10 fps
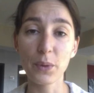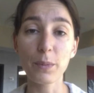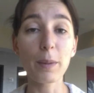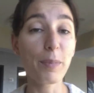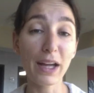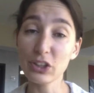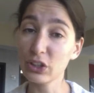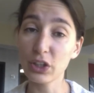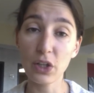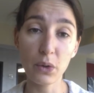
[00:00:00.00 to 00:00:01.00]
My passion
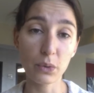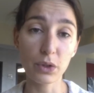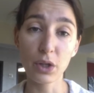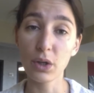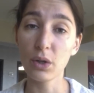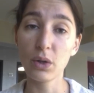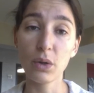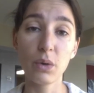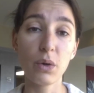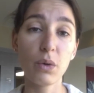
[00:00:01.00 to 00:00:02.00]
alone
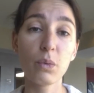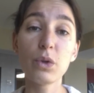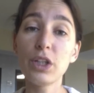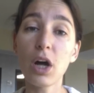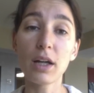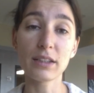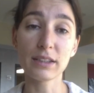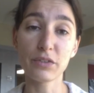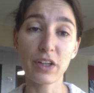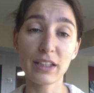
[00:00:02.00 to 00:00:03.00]
would not
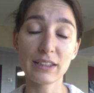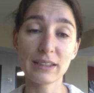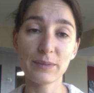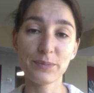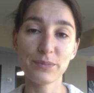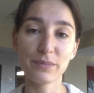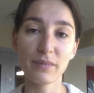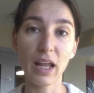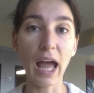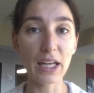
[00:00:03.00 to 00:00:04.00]
suffice.
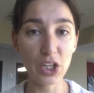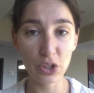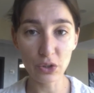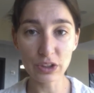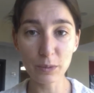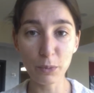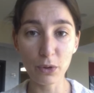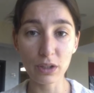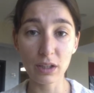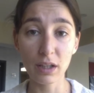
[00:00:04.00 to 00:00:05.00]
I need your
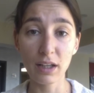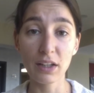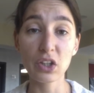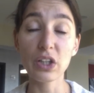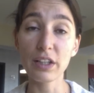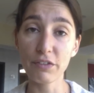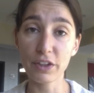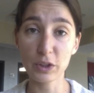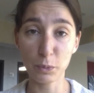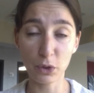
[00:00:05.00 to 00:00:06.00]
support to lift
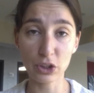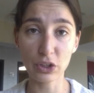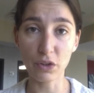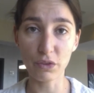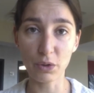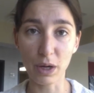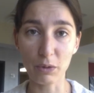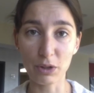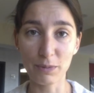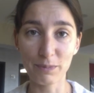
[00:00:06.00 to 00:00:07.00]
this project off the
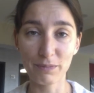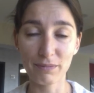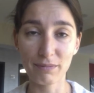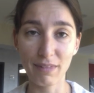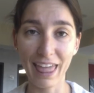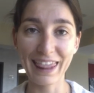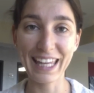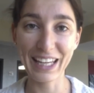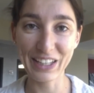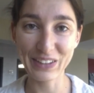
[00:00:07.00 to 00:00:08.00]
ground.
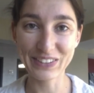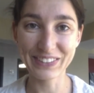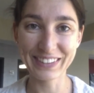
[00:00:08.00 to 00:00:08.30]
Thank you.